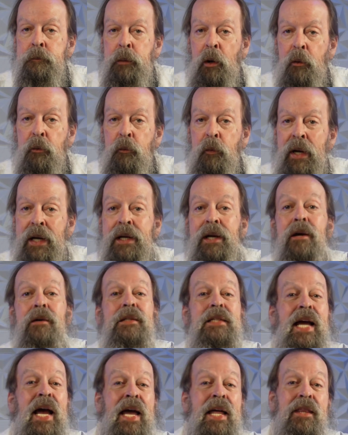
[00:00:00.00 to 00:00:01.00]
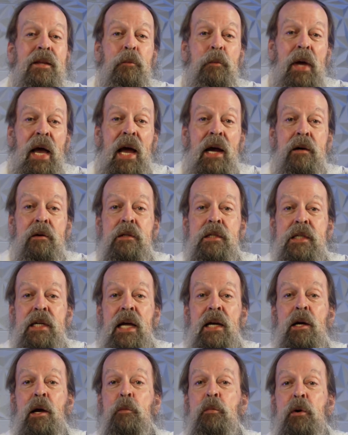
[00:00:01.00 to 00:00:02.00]
both Windows and the Mac are
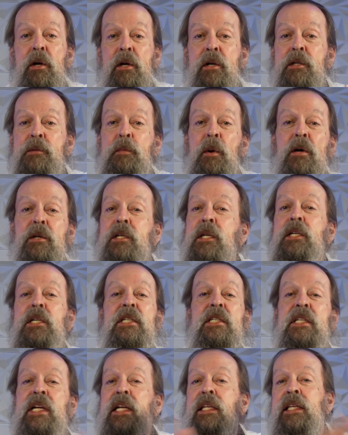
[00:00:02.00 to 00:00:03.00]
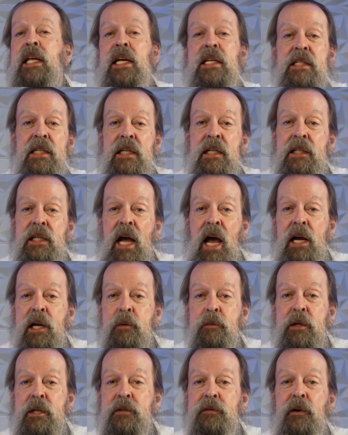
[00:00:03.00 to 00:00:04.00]
set up where you're supposed to just stick things in a
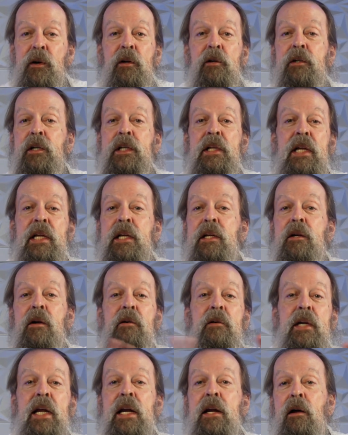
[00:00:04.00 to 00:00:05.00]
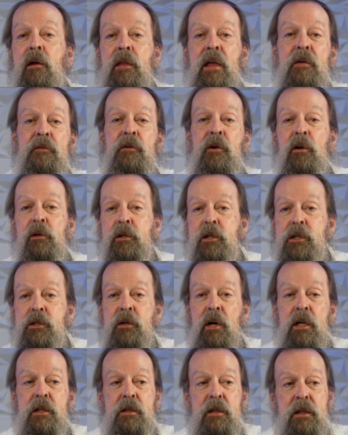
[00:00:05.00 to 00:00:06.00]
documents folder and then you don't need all that folder
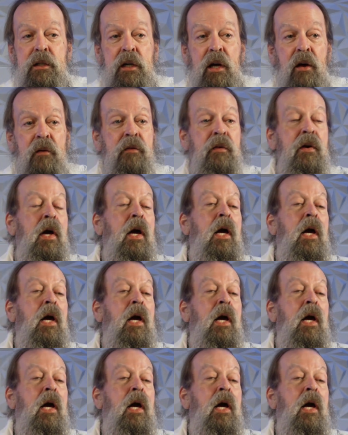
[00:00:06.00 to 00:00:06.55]
structure stuff.